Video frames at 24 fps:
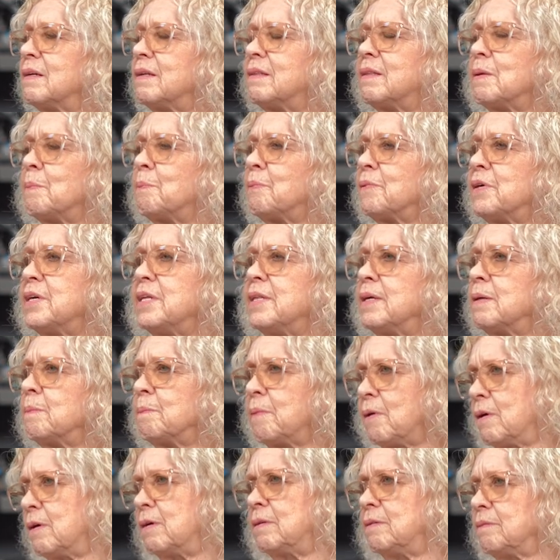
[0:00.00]
the breathing
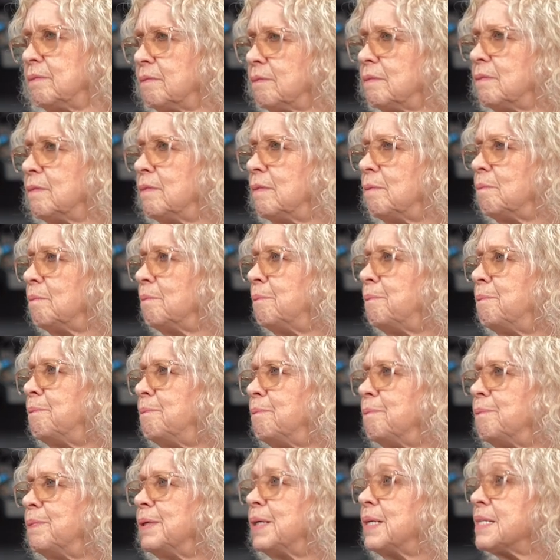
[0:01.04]
part,
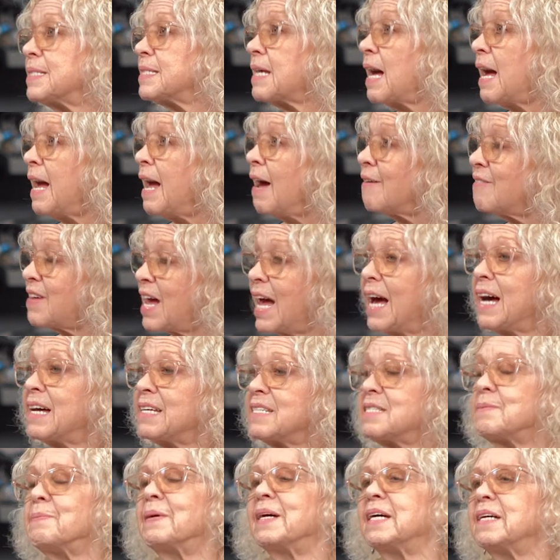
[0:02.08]
because I have
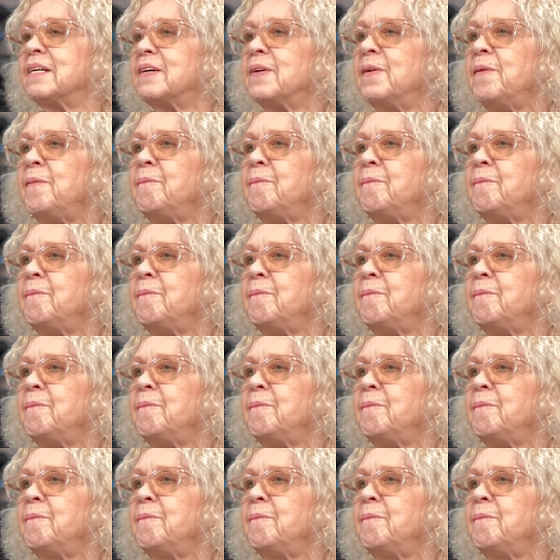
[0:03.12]
asthma,